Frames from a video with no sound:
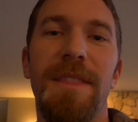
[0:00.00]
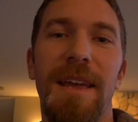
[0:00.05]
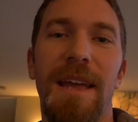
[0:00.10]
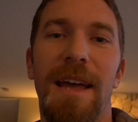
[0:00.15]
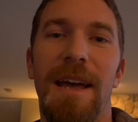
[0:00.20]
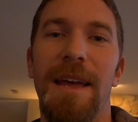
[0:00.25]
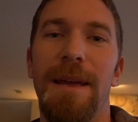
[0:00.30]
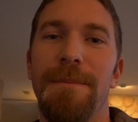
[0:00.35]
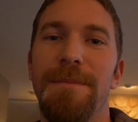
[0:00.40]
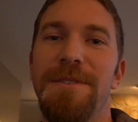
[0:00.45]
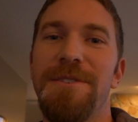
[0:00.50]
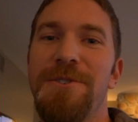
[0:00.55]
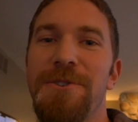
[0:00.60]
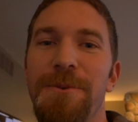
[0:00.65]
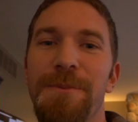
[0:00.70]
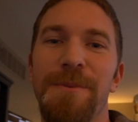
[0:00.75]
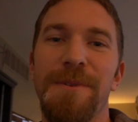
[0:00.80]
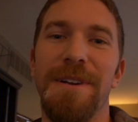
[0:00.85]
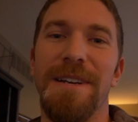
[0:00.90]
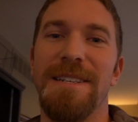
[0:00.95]
thing I am
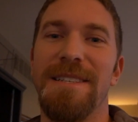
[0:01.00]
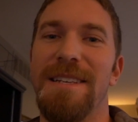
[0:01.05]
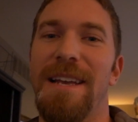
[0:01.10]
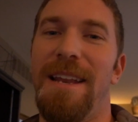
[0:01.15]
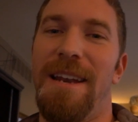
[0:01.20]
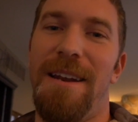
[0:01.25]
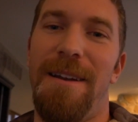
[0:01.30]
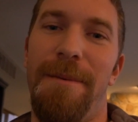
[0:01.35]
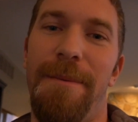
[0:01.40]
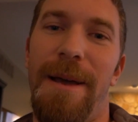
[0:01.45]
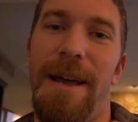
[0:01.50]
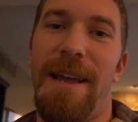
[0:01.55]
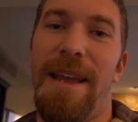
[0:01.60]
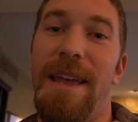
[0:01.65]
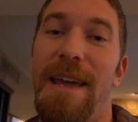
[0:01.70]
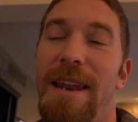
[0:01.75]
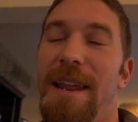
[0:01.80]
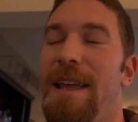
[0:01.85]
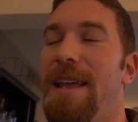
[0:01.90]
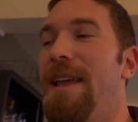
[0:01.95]
super excited about
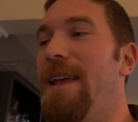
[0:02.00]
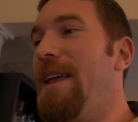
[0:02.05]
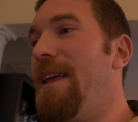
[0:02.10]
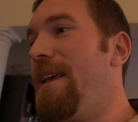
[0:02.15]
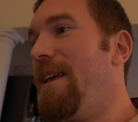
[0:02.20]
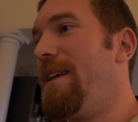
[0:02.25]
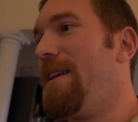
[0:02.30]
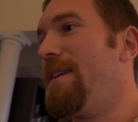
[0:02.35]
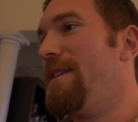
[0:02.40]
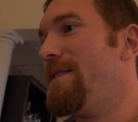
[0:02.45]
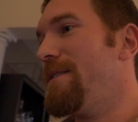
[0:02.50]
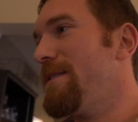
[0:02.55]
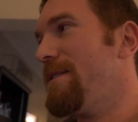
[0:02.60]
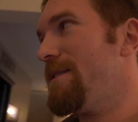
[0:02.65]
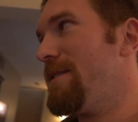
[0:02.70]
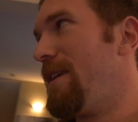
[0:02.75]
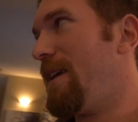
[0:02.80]
getting is,